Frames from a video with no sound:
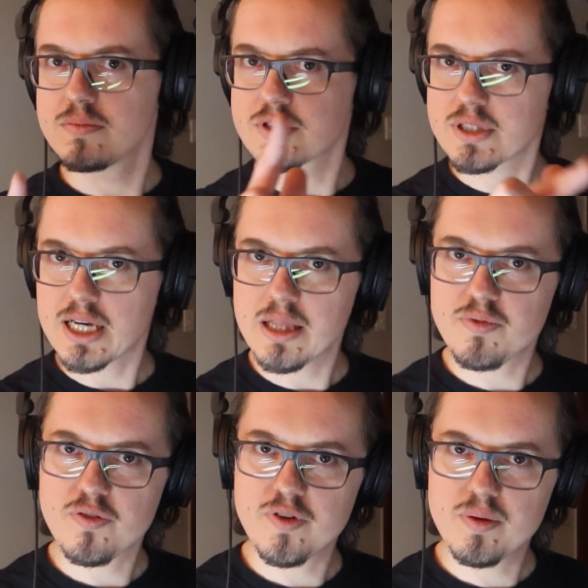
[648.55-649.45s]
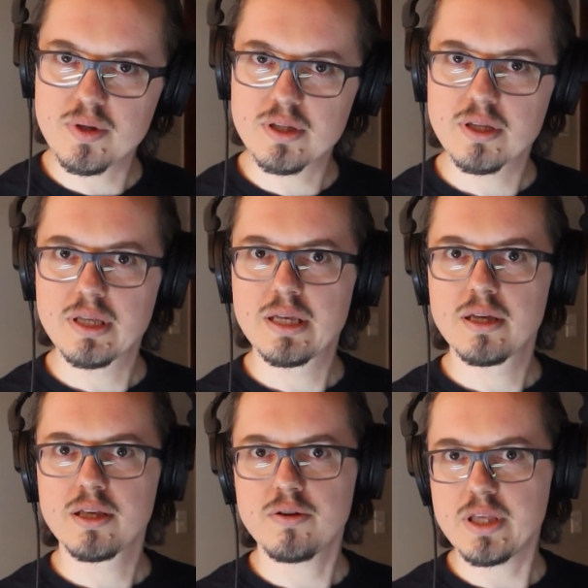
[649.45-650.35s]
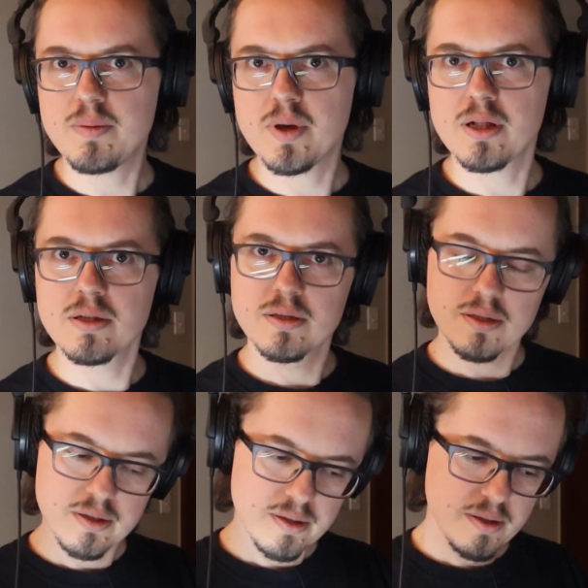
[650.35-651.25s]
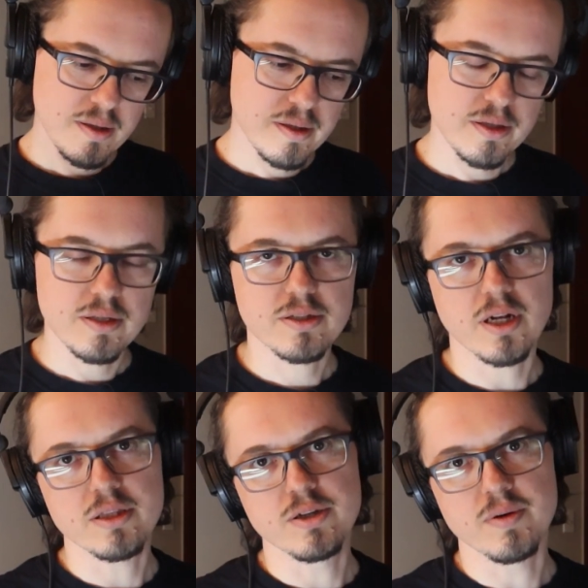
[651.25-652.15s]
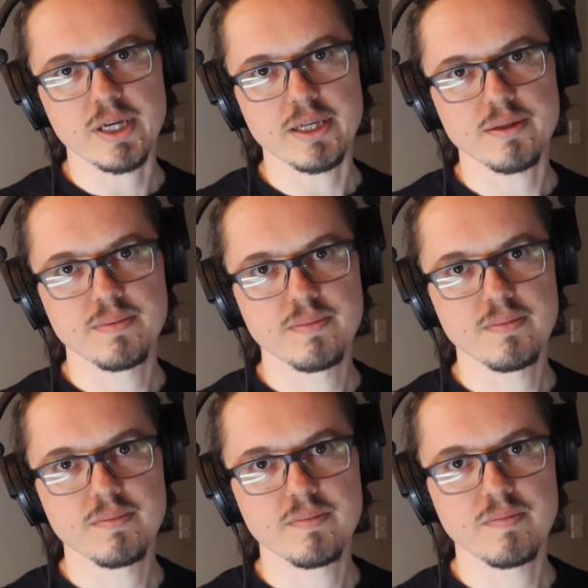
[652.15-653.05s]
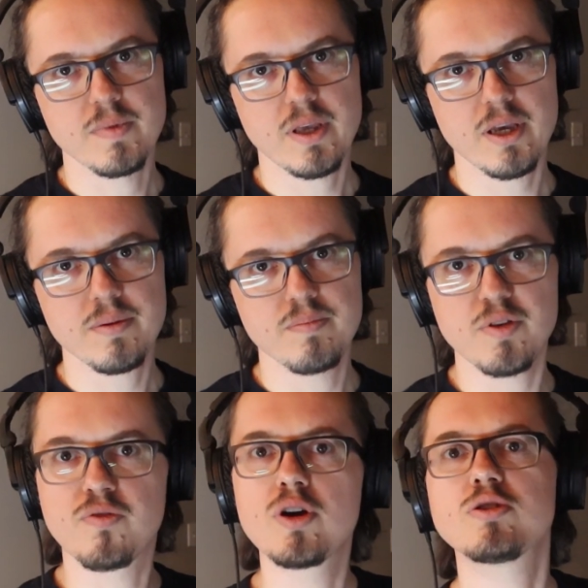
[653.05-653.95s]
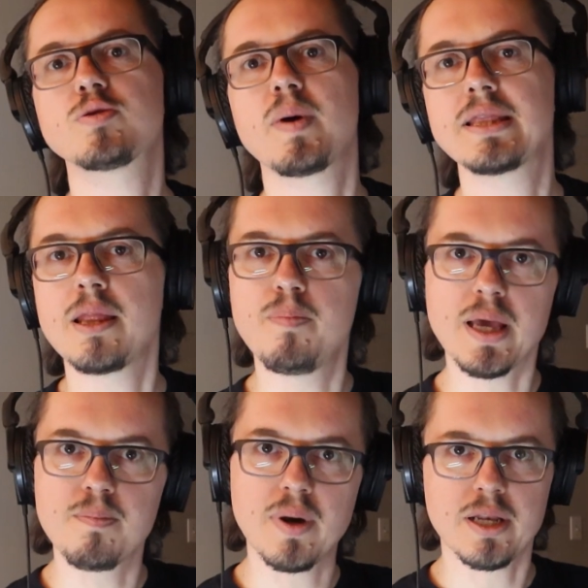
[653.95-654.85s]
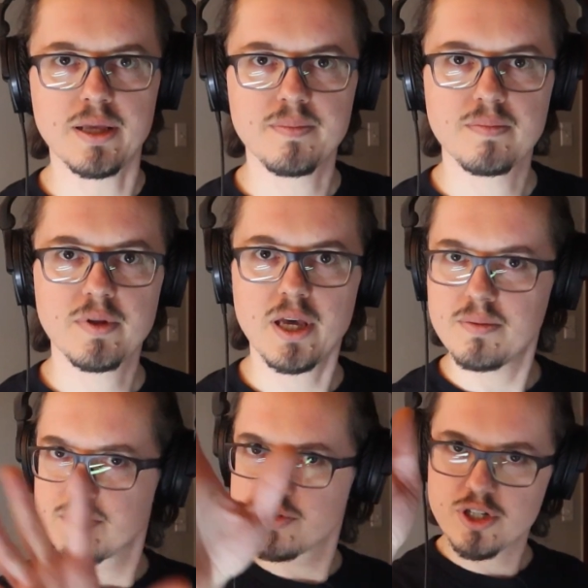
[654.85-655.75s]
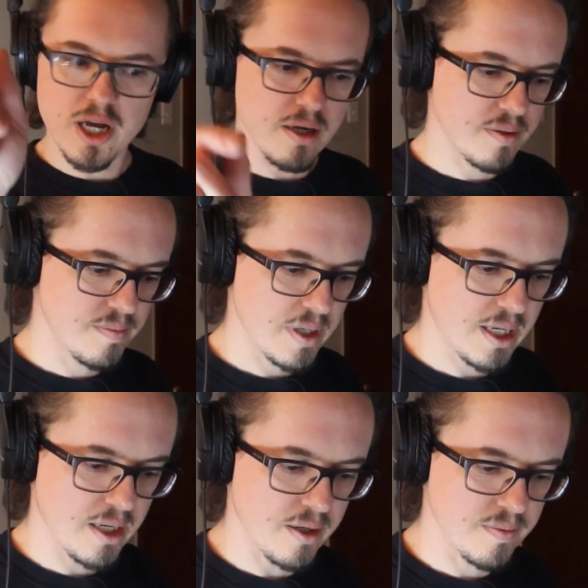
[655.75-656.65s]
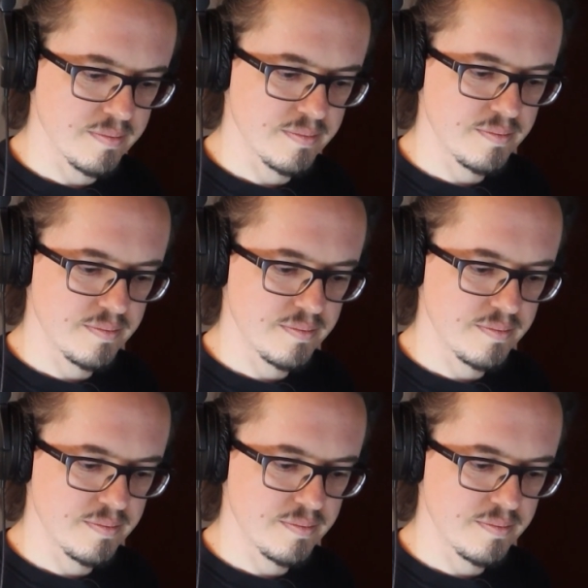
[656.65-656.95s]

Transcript: Sign up for free with your email. Start doing it, okay? Before you spend that big money, okay? Ciao, I gotta go.